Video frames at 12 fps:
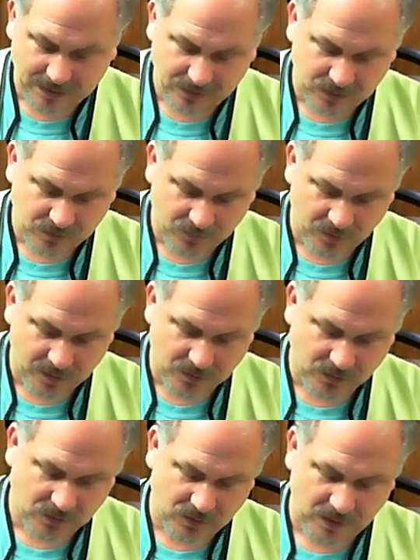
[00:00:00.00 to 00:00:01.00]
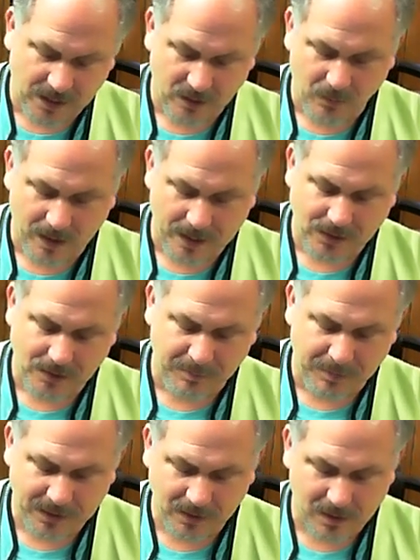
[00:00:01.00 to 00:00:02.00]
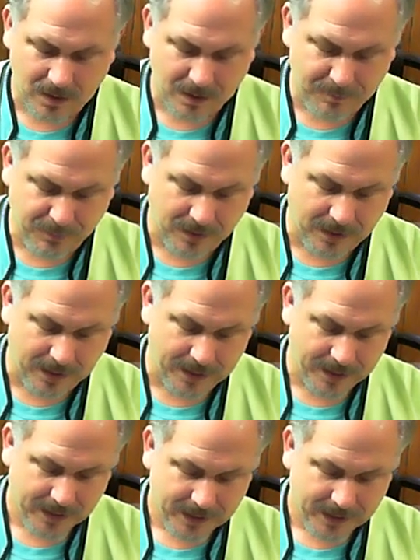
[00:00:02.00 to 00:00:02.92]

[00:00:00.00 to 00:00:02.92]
asks his friends to stay awake, to be alert and pray.